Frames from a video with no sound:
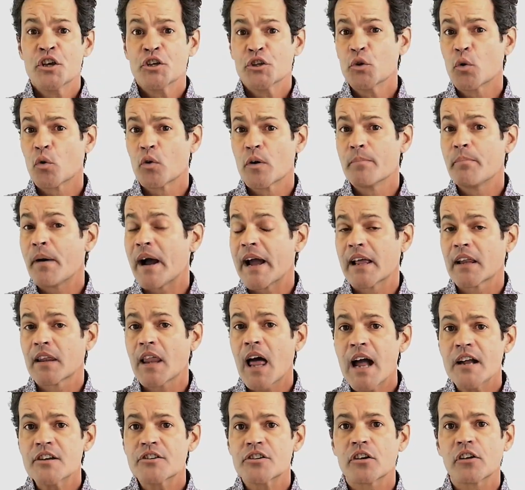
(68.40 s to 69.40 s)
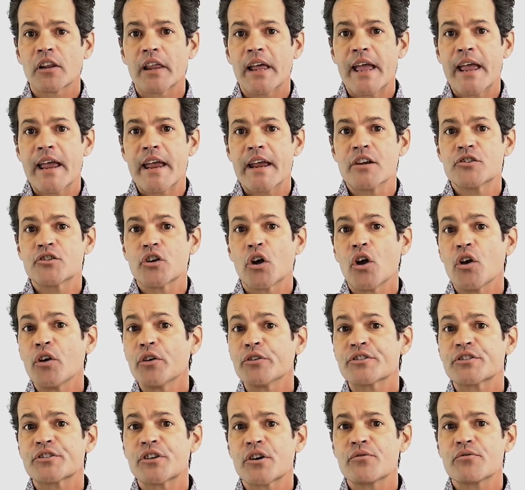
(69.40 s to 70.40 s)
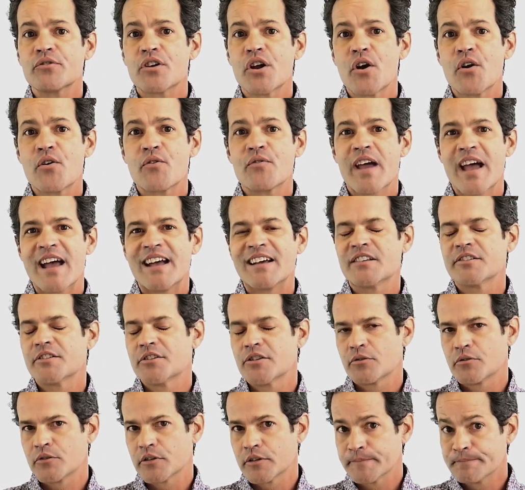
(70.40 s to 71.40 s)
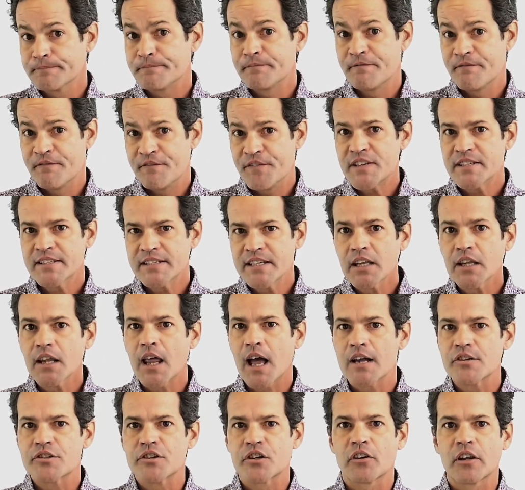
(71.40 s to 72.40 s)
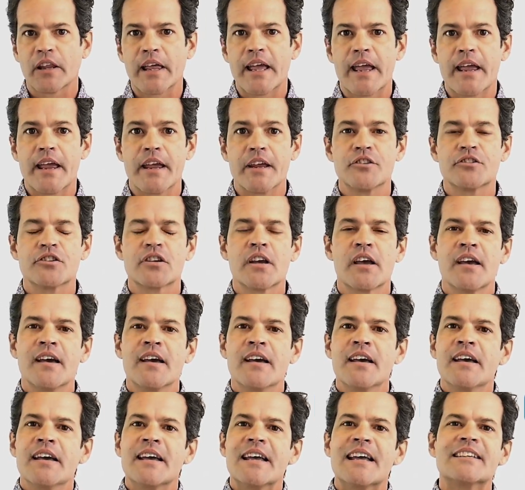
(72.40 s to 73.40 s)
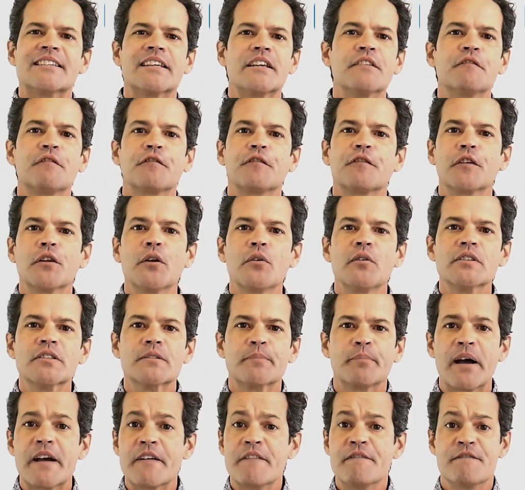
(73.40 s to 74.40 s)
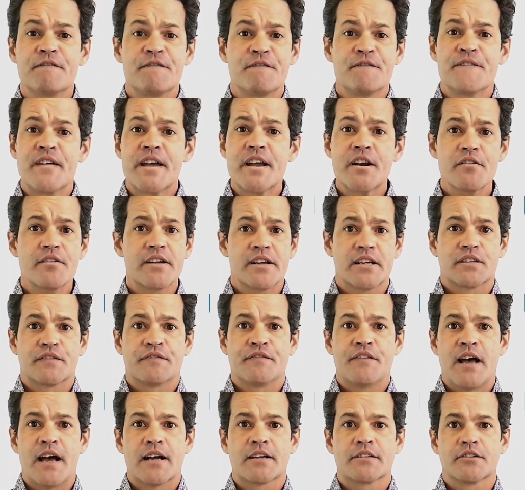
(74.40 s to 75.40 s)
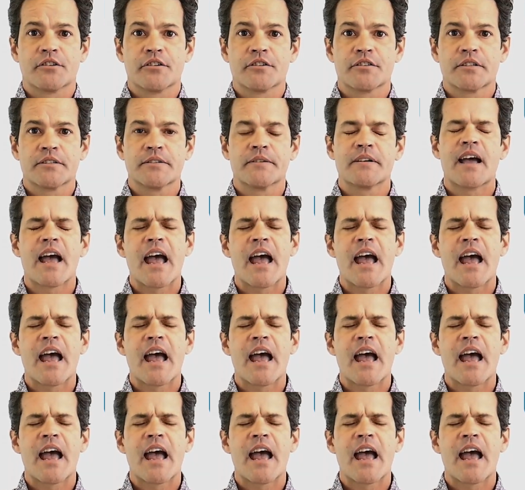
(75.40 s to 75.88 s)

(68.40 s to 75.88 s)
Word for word: Your biological age, also known as your physiological age, is influenced by various factors.